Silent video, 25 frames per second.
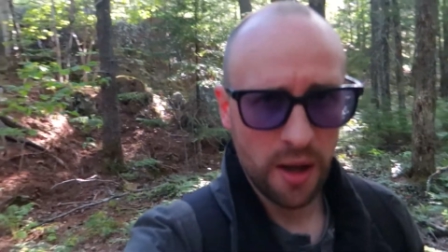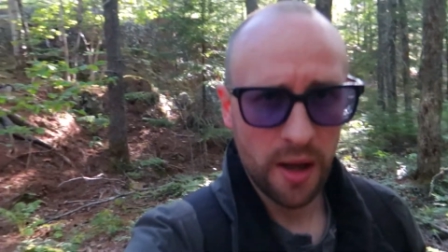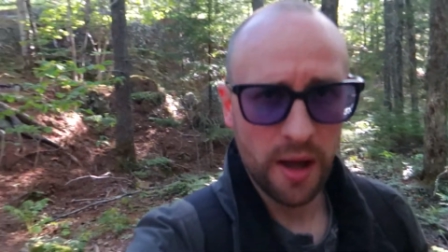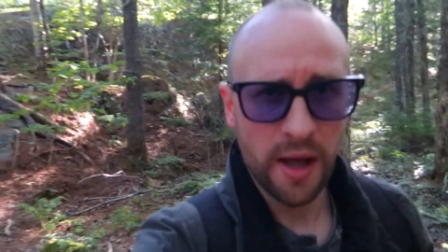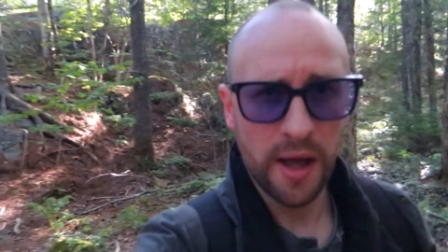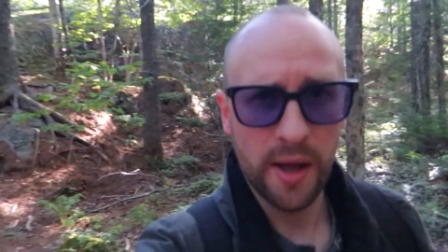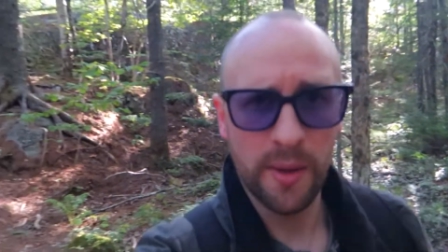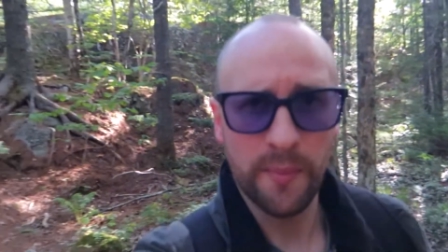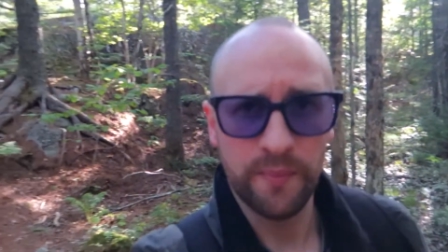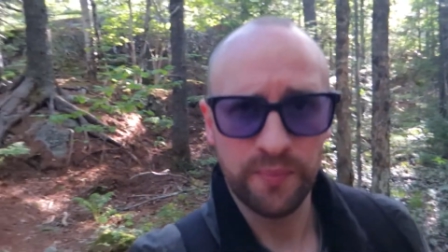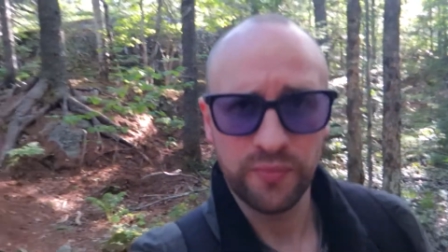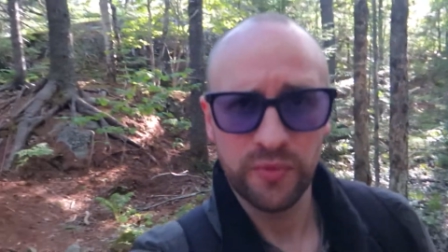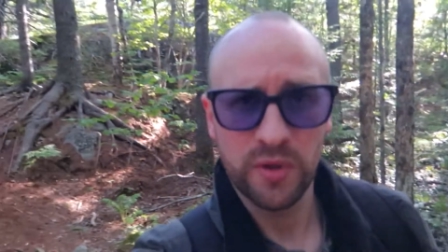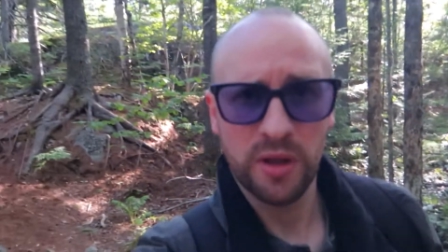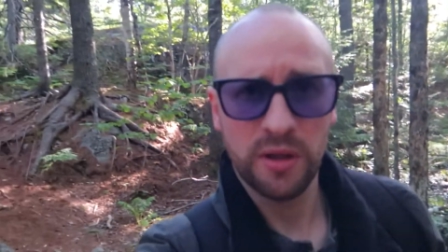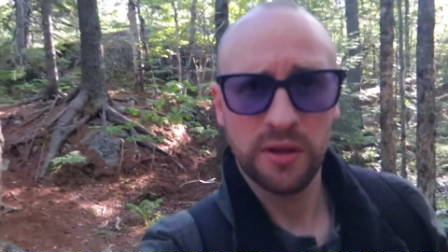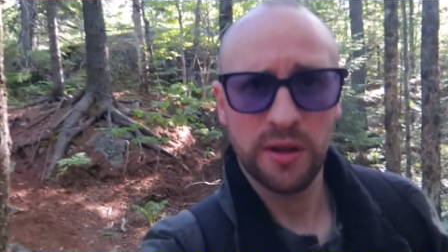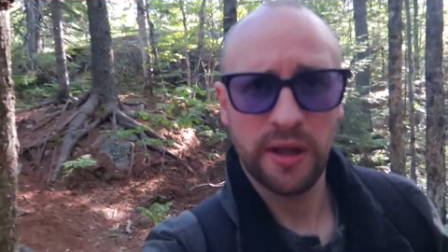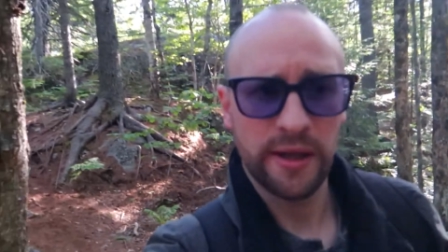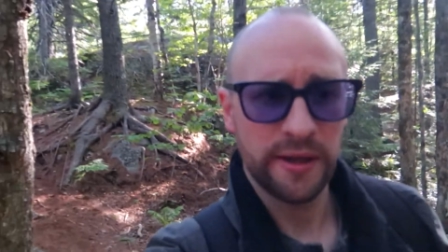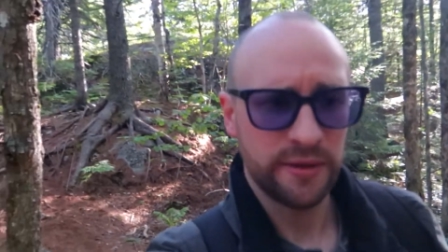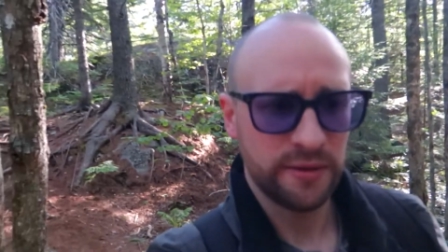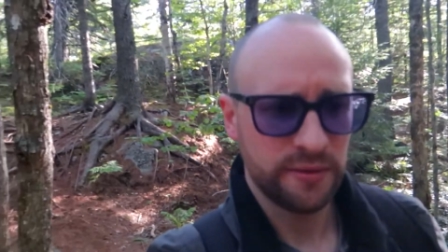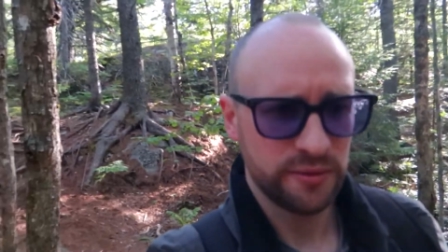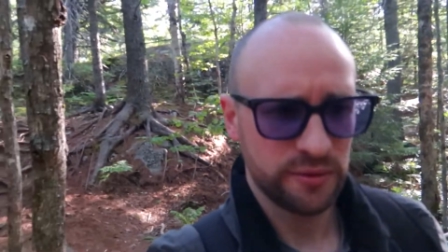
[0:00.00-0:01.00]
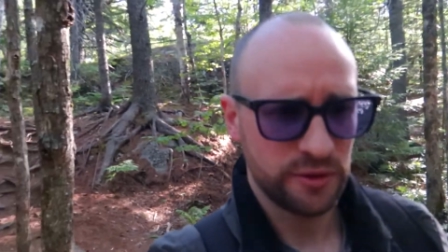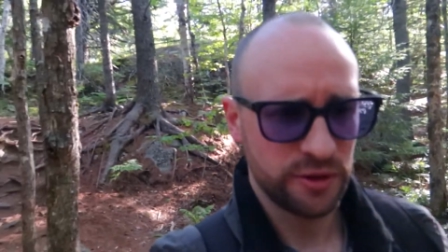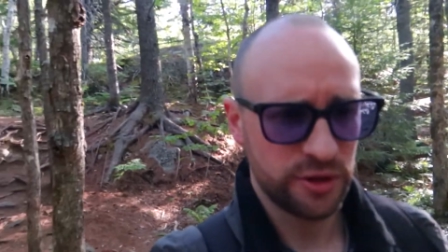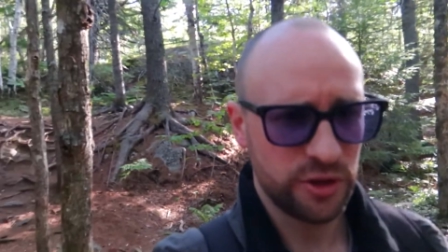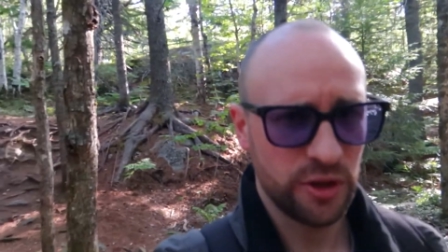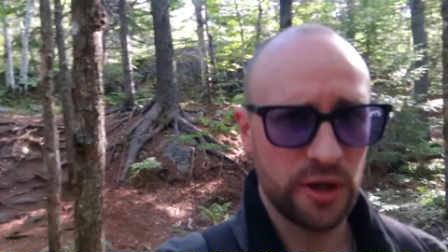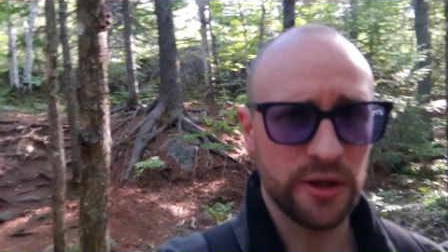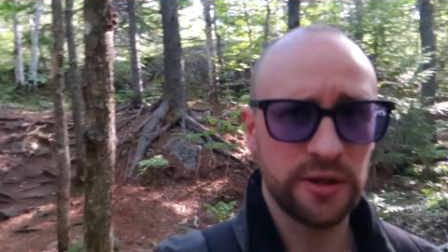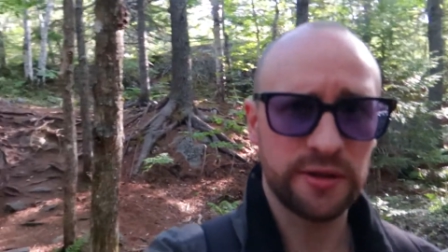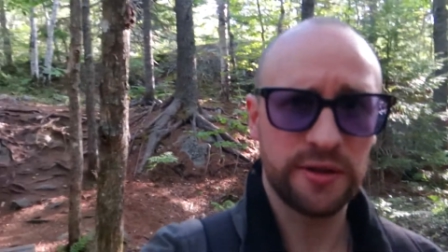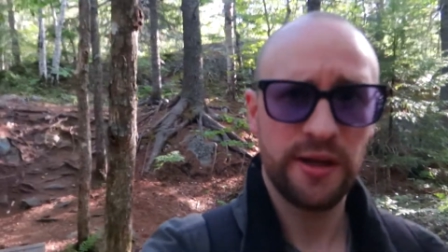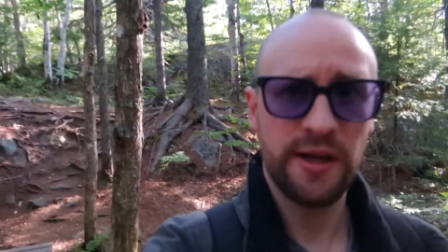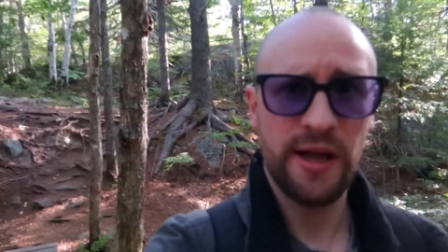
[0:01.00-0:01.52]
Um, like the
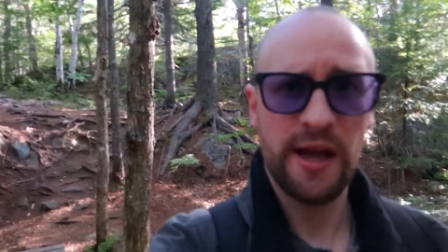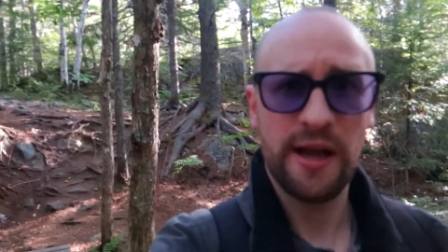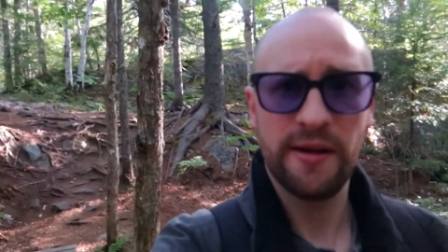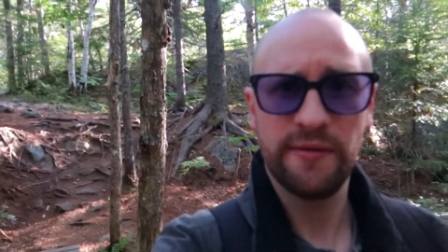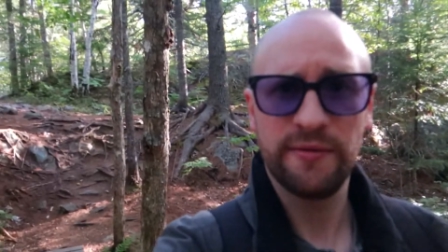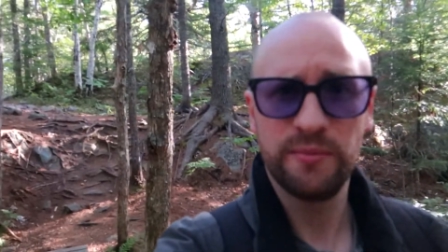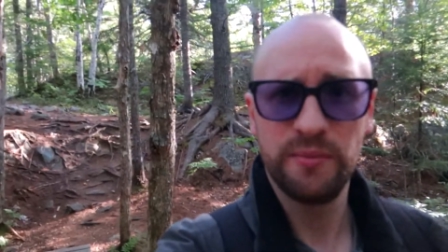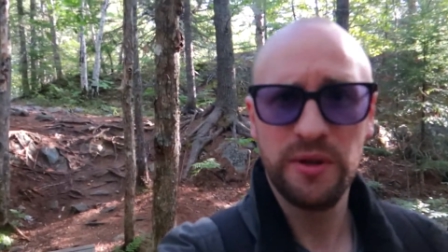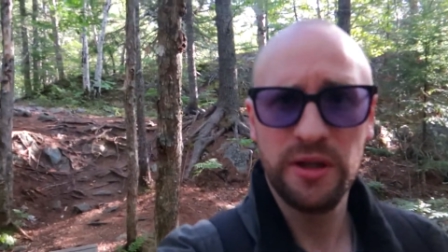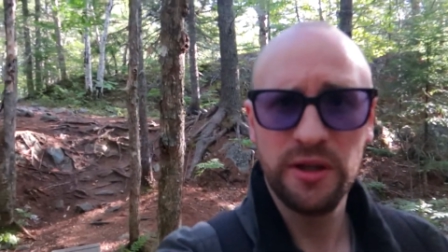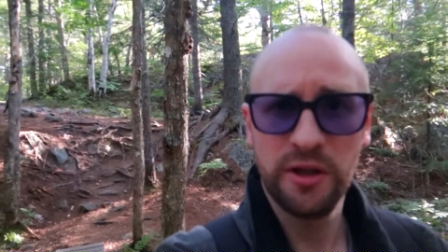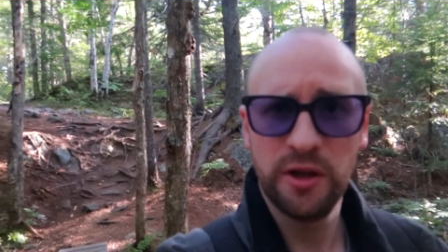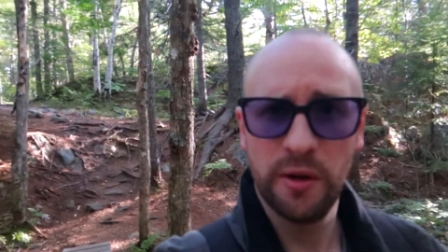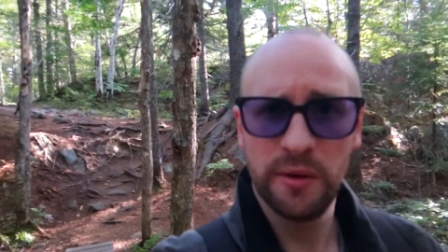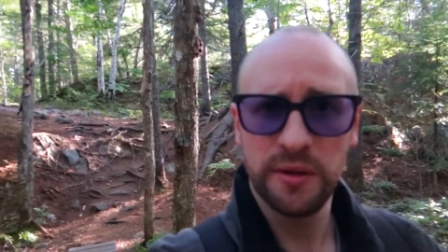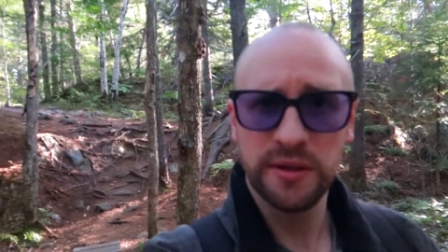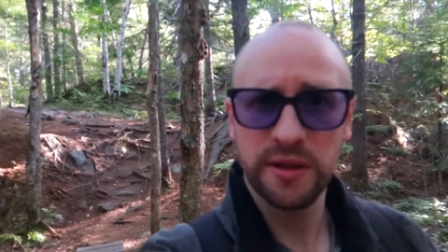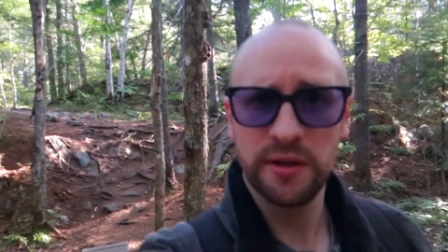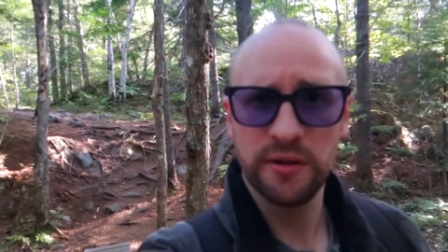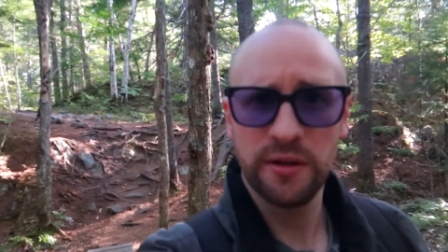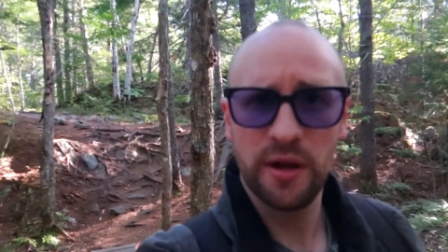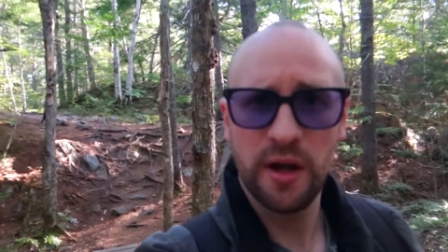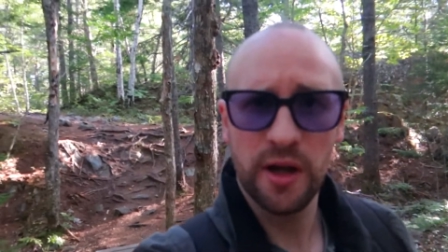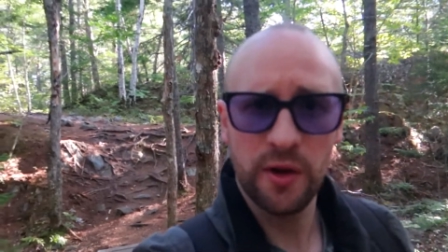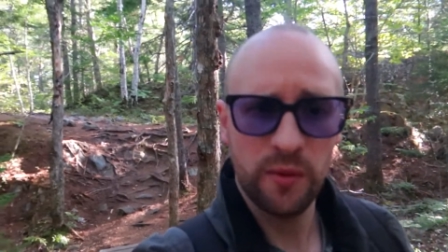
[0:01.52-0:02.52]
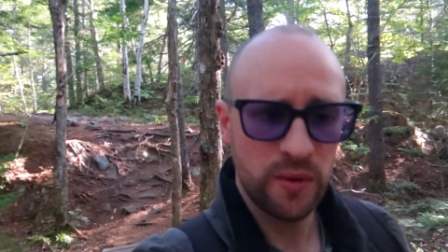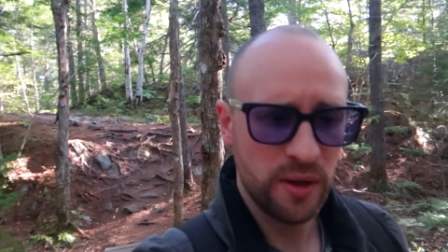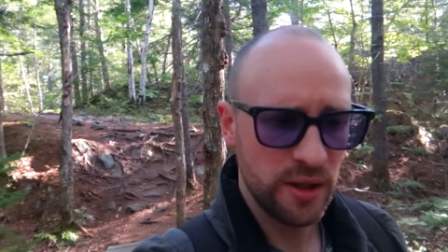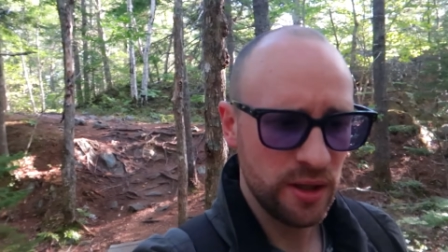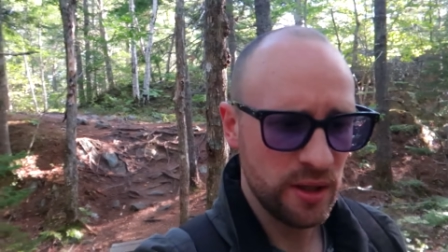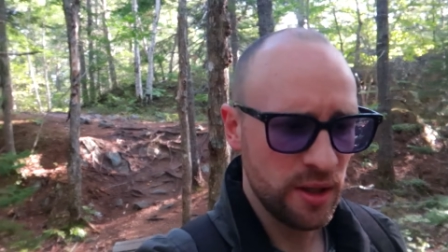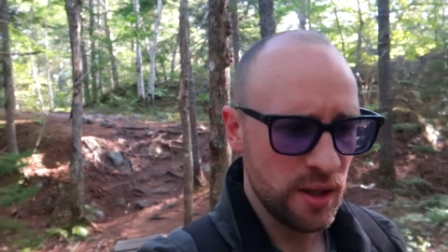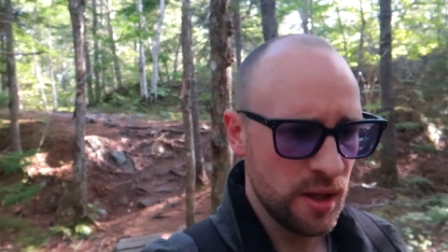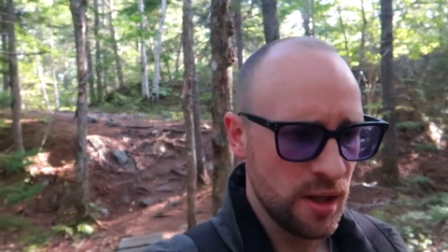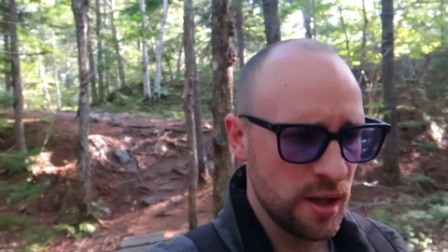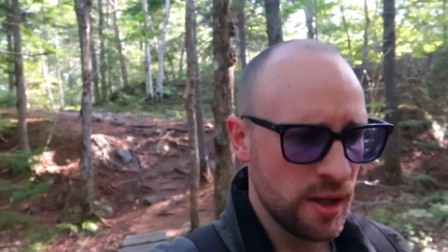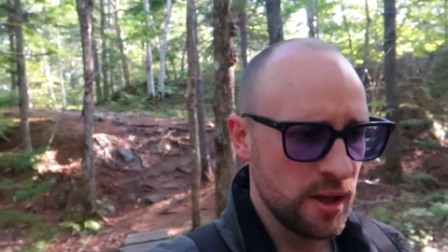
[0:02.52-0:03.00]
shots I have me going down the highway,